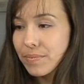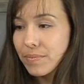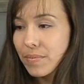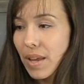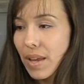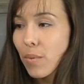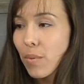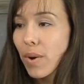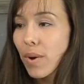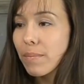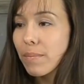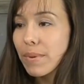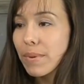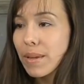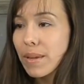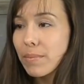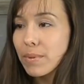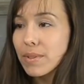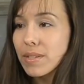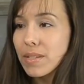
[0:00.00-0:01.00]
I want
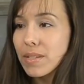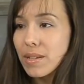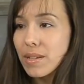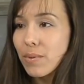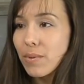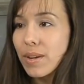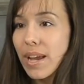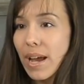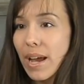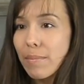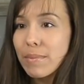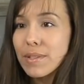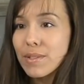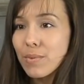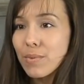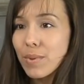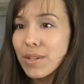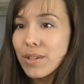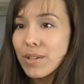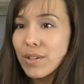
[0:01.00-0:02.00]
people to see what
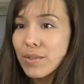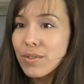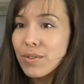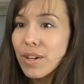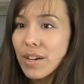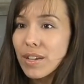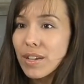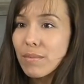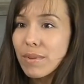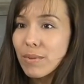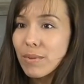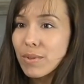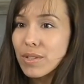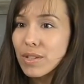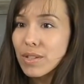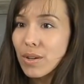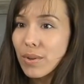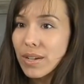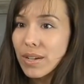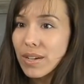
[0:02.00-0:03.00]
happens when you don't document what's
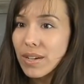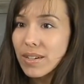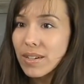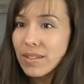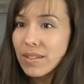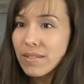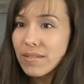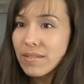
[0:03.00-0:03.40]
going on.